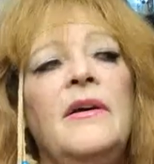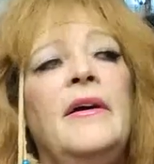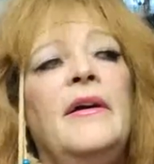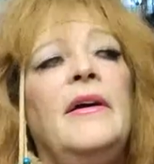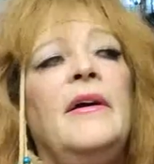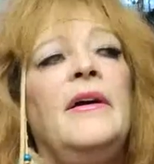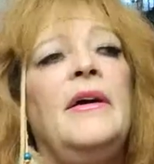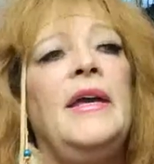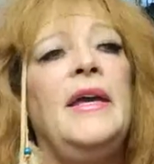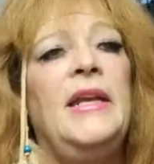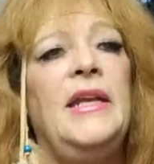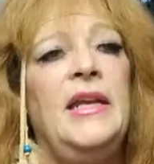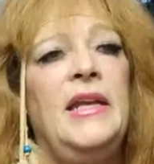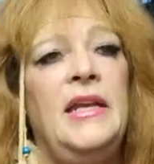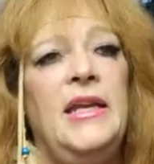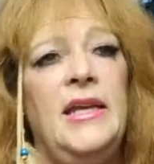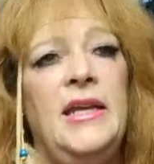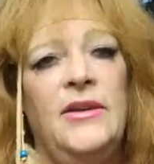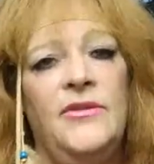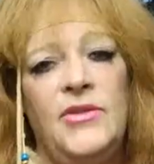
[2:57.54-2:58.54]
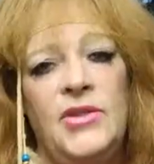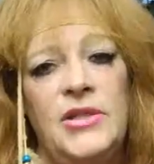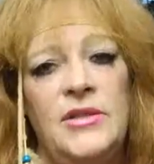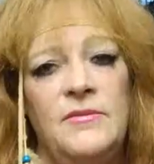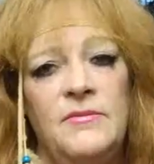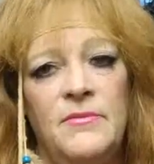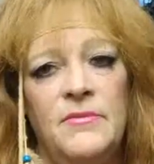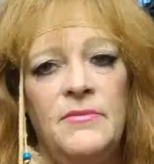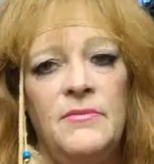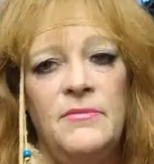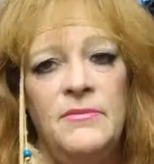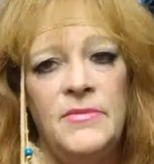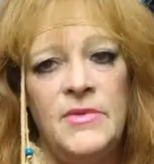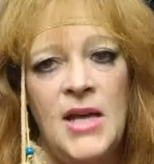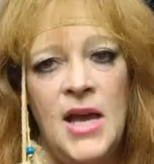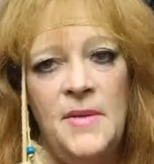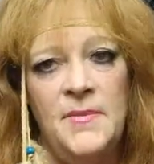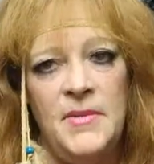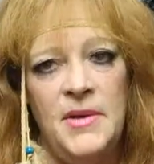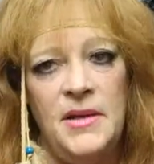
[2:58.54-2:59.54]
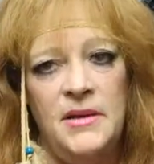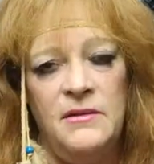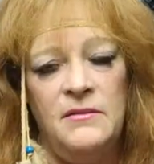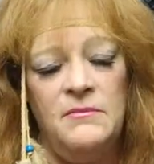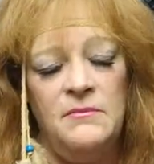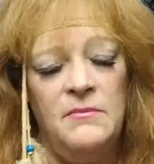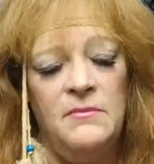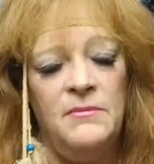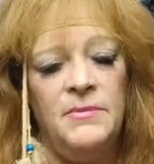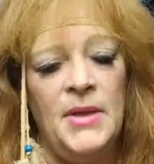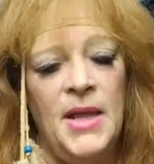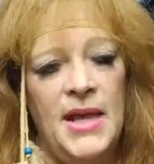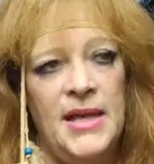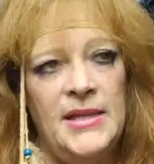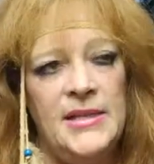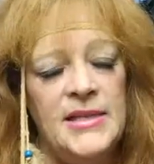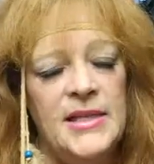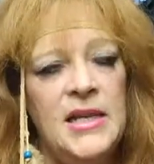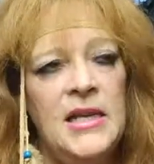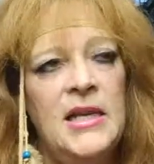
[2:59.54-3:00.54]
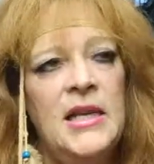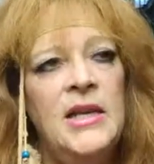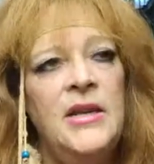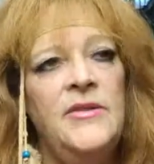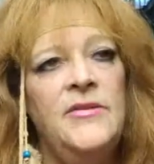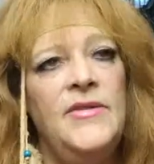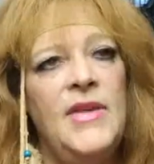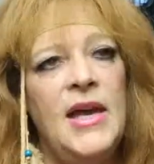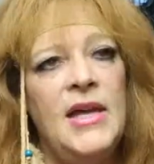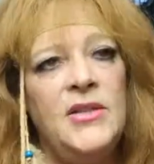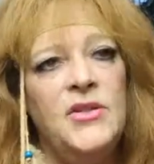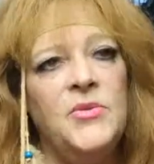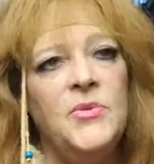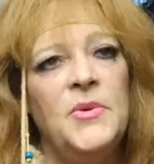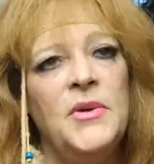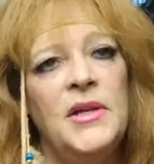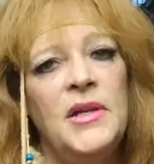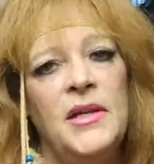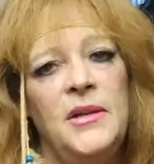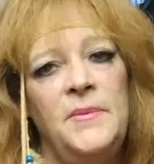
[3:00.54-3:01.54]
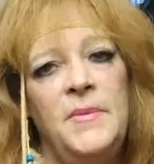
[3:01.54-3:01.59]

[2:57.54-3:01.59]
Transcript: uh, at any given time in place. That's really